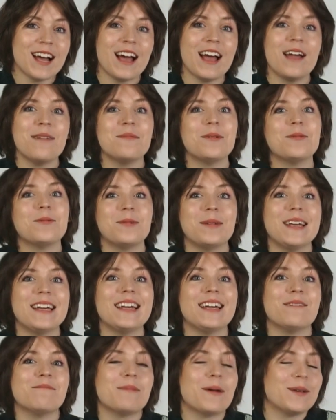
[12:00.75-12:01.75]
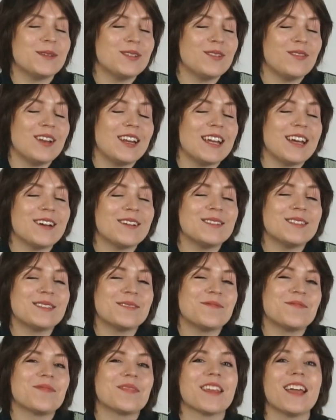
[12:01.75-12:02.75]
time we post
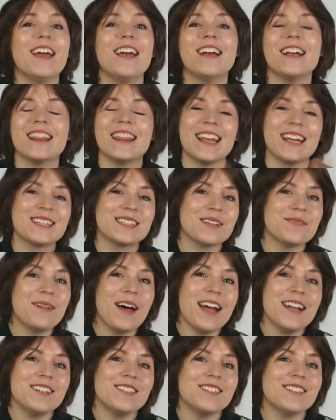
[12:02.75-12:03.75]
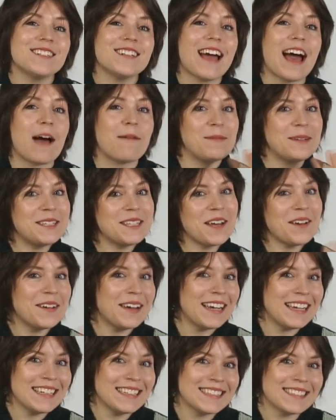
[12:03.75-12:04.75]
videos. Thanks so much. Happy
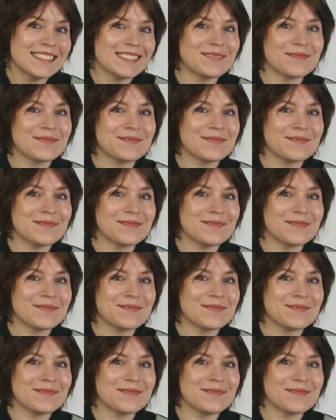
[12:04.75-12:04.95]
sewing.